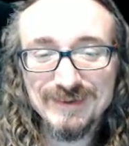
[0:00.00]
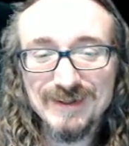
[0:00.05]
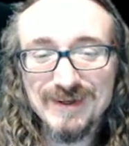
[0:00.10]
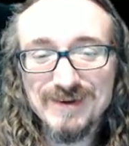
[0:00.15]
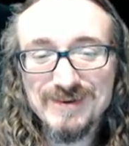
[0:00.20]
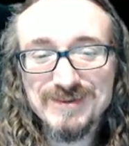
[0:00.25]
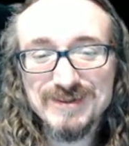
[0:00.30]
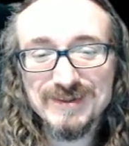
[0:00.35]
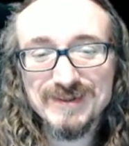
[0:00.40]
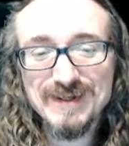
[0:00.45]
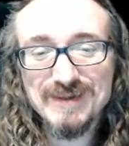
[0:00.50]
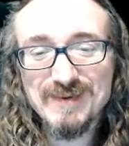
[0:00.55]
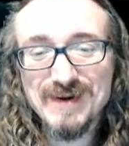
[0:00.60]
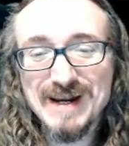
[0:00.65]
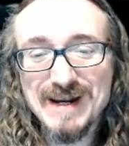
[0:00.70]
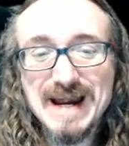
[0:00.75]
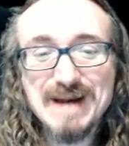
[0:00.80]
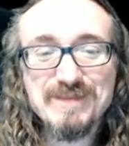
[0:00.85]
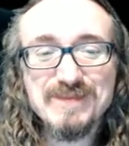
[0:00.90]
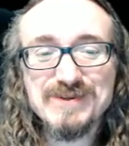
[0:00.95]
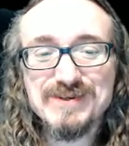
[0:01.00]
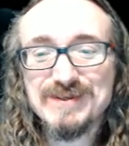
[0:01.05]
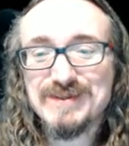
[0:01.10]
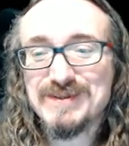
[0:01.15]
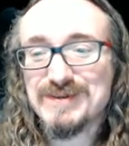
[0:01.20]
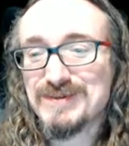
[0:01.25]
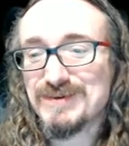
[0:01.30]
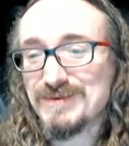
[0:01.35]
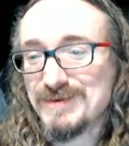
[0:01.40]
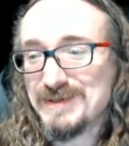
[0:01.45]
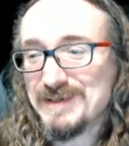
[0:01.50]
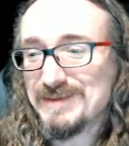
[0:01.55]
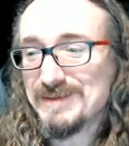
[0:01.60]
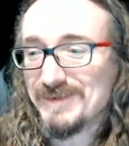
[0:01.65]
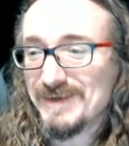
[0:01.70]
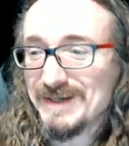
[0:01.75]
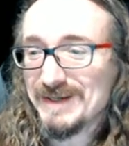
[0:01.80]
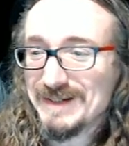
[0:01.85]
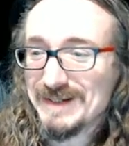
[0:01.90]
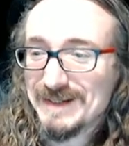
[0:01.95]
closer at what happens in the story, you
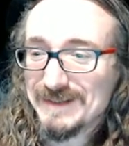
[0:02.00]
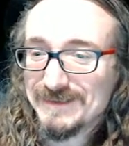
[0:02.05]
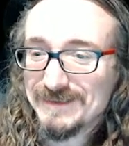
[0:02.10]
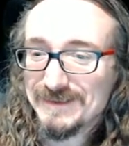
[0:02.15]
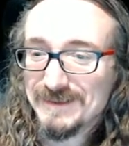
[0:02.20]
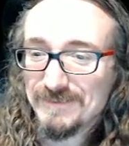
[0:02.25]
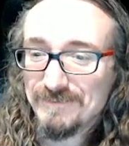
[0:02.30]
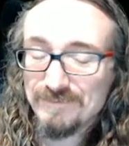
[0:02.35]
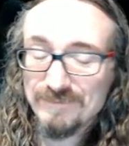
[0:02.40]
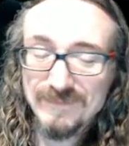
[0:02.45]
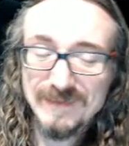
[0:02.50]
find out that